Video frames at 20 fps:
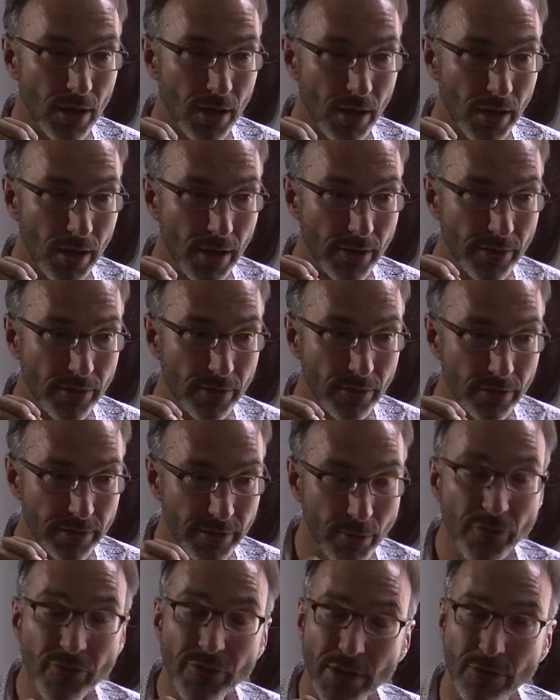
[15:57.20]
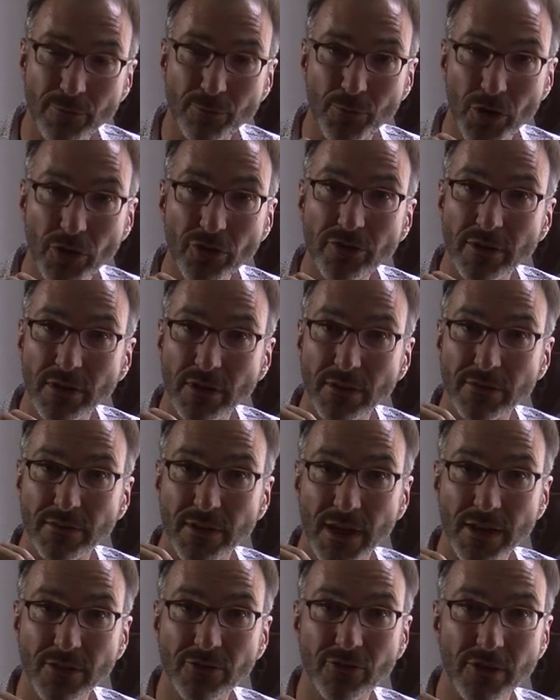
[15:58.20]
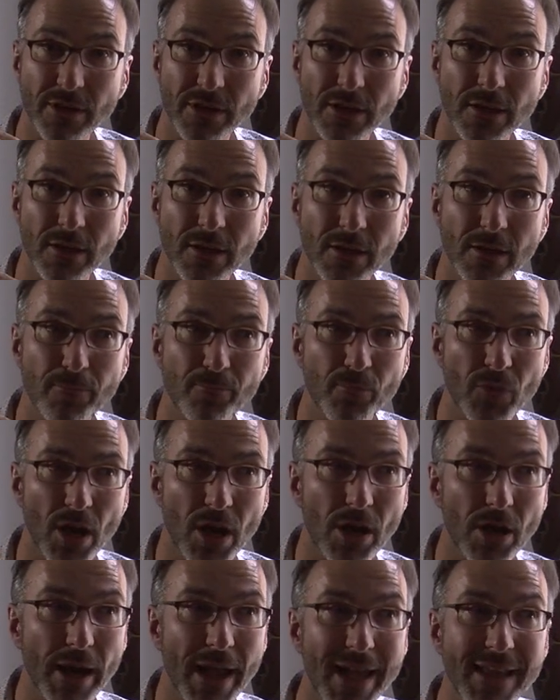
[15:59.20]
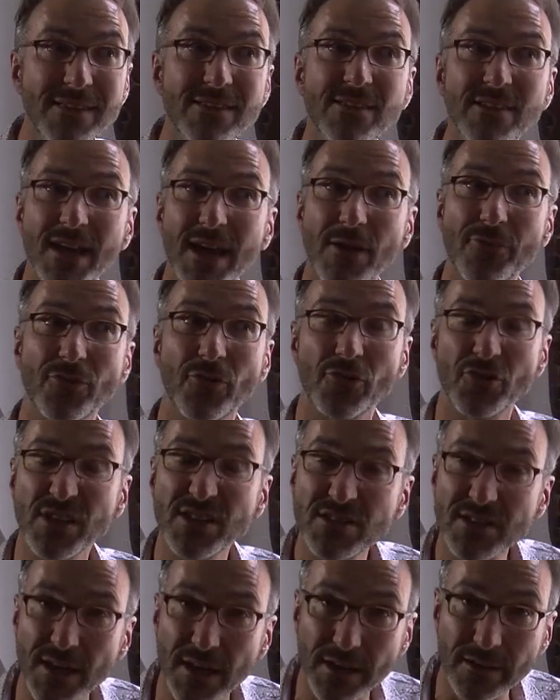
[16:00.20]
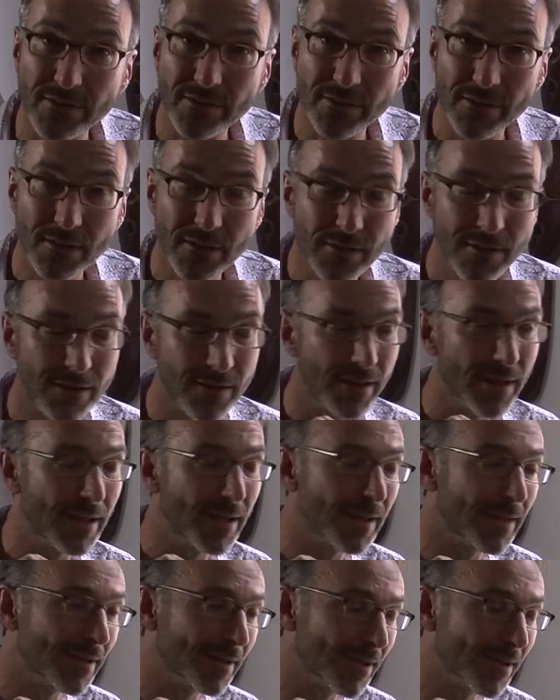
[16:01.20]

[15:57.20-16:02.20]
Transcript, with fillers: Uh, some of these proteins actually are anti-aphrodisiacs. They